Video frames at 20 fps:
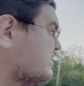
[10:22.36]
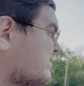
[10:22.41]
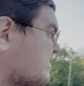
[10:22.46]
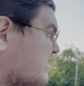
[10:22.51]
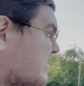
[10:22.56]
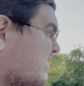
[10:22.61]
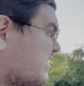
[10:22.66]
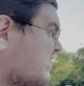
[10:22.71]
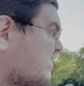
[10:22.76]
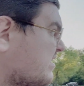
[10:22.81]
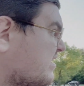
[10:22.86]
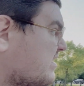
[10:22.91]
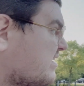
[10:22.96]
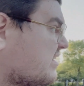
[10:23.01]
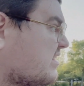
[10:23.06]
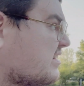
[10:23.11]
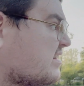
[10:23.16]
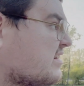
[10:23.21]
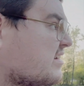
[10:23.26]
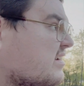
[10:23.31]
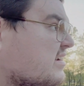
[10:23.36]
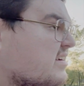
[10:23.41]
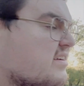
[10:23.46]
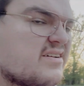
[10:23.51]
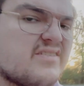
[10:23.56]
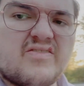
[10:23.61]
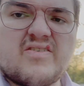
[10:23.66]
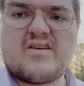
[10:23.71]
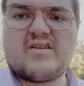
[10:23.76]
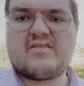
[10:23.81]
you're
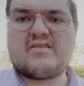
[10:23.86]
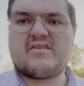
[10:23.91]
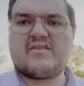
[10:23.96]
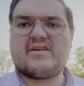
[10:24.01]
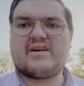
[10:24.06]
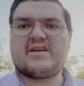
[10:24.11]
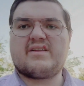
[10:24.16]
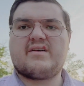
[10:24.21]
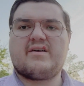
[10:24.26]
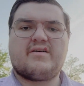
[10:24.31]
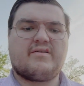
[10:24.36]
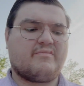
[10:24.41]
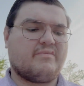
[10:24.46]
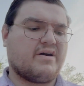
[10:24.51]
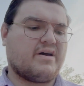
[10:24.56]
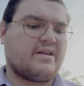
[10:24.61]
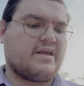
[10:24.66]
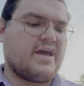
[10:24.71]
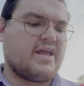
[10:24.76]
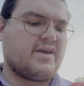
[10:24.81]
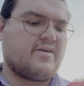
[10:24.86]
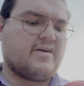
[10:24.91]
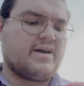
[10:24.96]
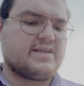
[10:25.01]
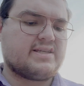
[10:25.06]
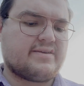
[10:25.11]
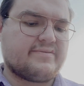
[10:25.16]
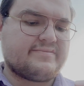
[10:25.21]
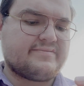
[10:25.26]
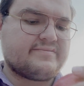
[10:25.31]
further in. But
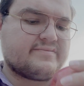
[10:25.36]
anyways,